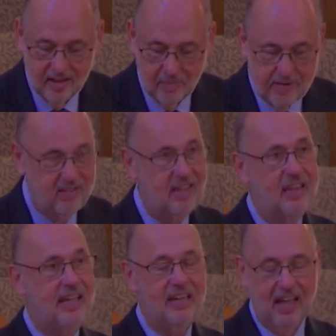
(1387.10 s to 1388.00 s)
Because in
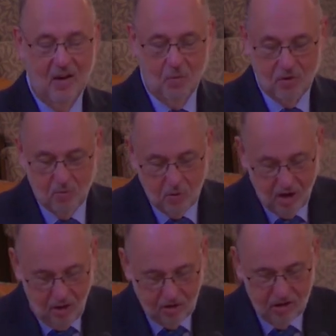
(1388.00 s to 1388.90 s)
the end, we're, we're
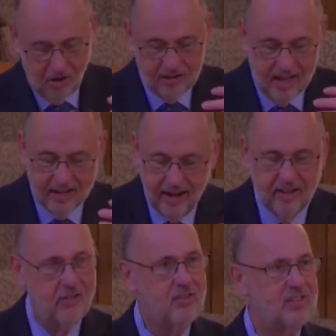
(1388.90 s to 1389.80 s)
all called not
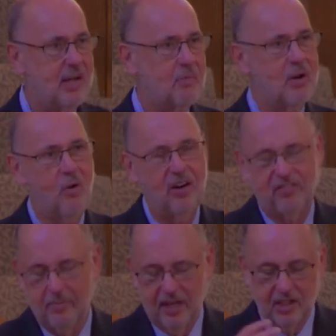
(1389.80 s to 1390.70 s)
to accept glory
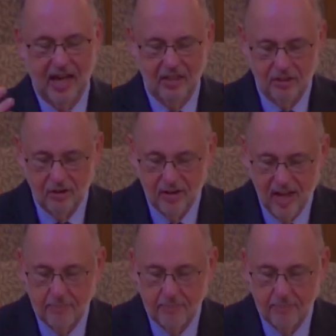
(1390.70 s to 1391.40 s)
from each other,